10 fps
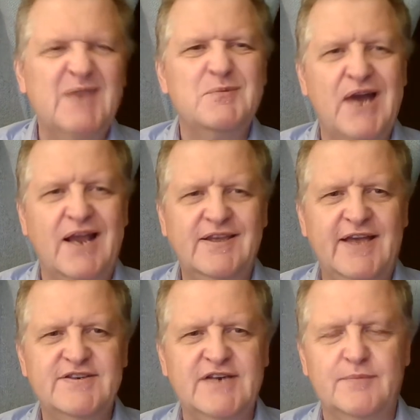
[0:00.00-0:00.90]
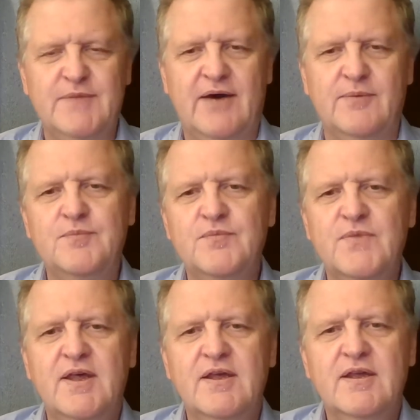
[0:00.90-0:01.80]
Keep trying to catch up. Now,
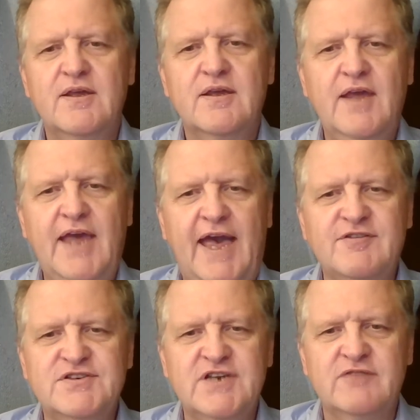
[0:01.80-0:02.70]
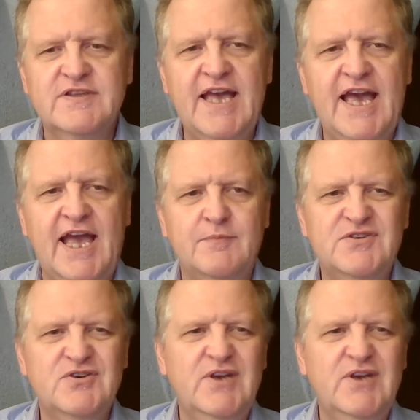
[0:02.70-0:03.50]
after several times,